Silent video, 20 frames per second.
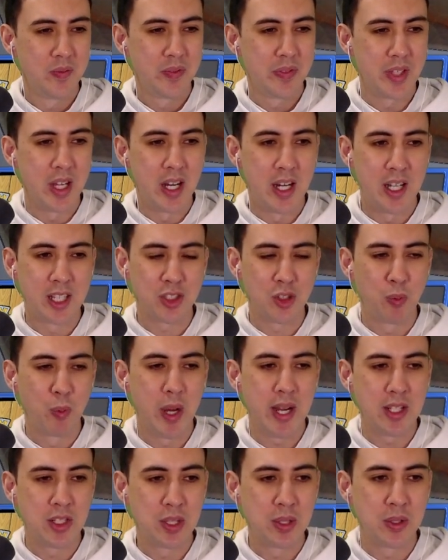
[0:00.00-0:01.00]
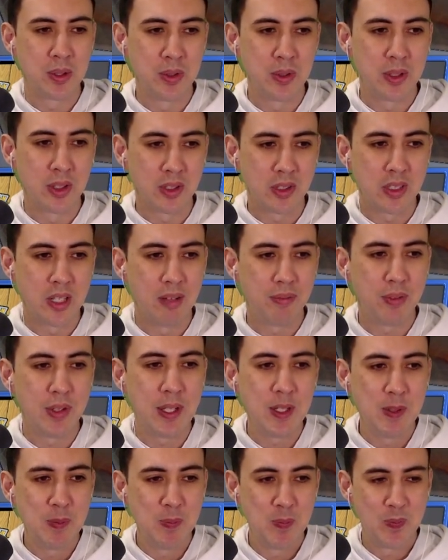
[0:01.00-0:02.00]
The art's way too good on
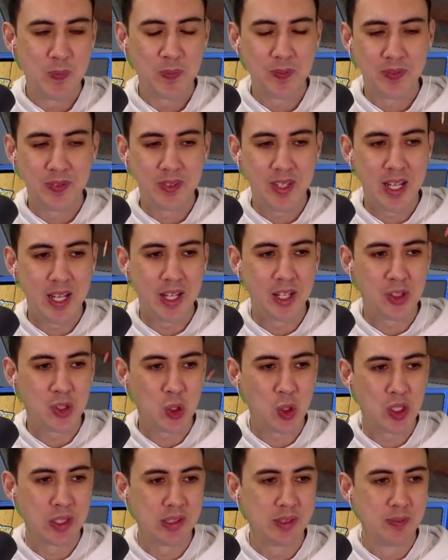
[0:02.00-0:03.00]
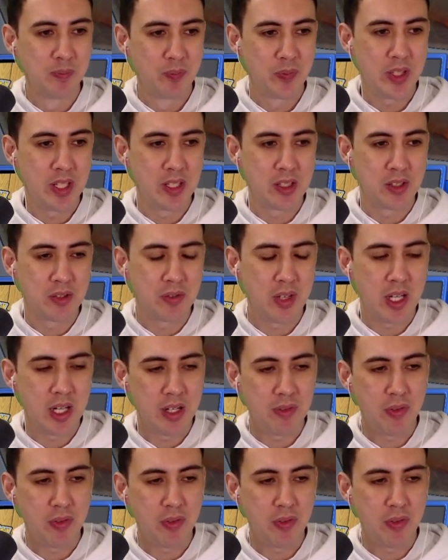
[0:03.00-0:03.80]
Cleffa. Yeah, it's true. It is very